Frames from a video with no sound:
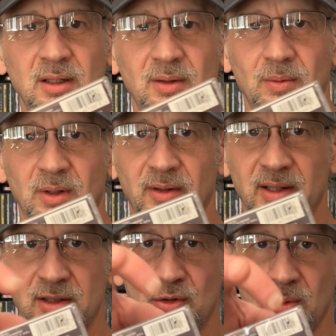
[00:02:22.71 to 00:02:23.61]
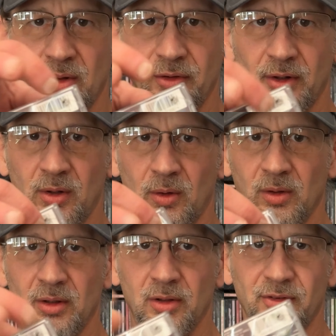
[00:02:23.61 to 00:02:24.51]
where they drilled a
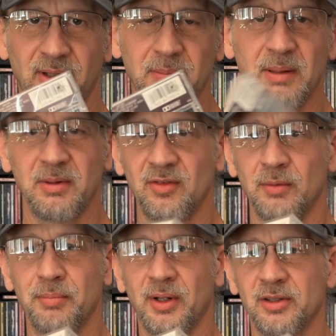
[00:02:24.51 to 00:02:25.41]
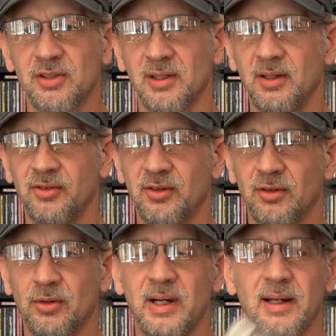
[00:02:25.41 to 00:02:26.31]
hole. It looks like maybe even punched it because there's a
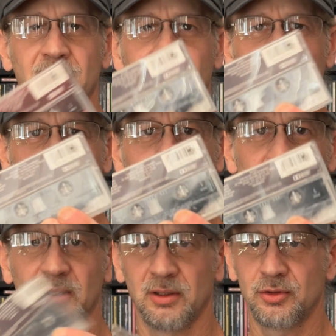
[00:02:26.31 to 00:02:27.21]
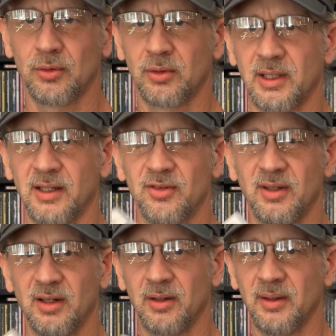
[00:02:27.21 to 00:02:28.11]
crack in the jewel case
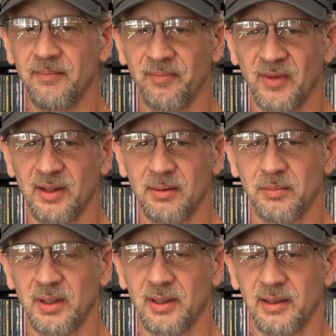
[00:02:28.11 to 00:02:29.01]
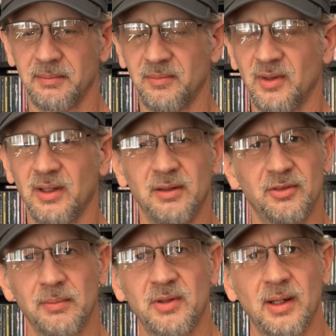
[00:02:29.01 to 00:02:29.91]
here. But
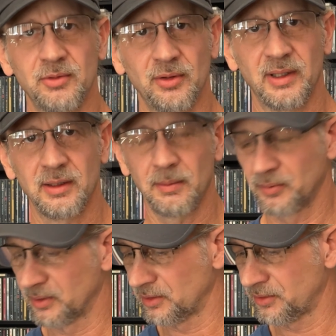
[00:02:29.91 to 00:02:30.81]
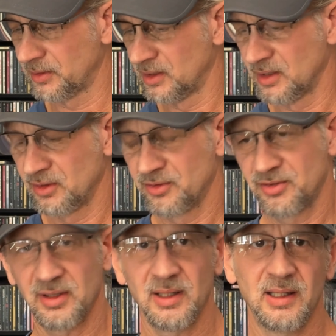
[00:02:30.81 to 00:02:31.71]
sometimes you'll end up with
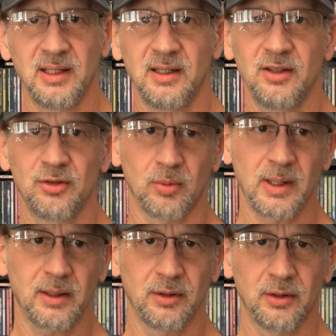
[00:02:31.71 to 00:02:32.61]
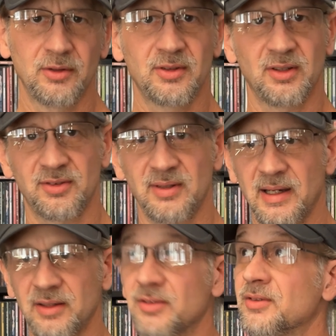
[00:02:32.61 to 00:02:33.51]
CDs, records,
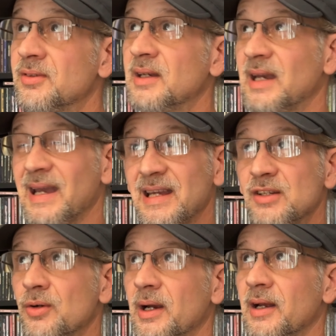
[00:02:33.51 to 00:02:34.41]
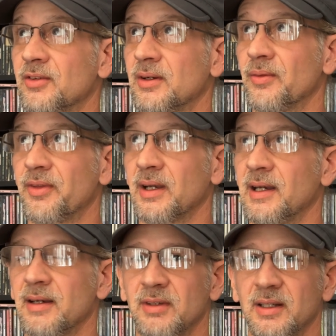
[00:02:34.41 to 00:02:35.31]
cassettes, 8-tracks. I don't think I
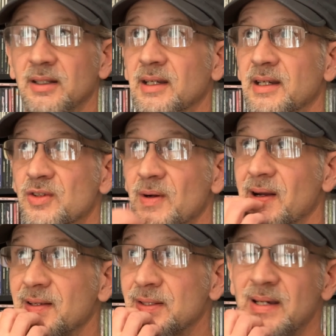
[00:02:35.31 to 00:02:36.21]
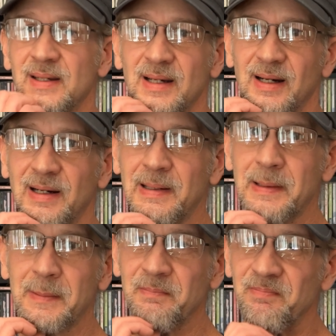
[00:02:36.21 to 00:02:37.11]
have any in the 8-tracks
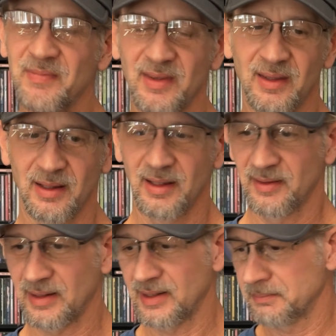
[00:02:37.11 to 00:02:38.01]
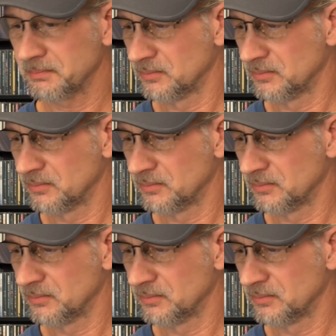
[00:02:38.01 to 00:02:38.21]
that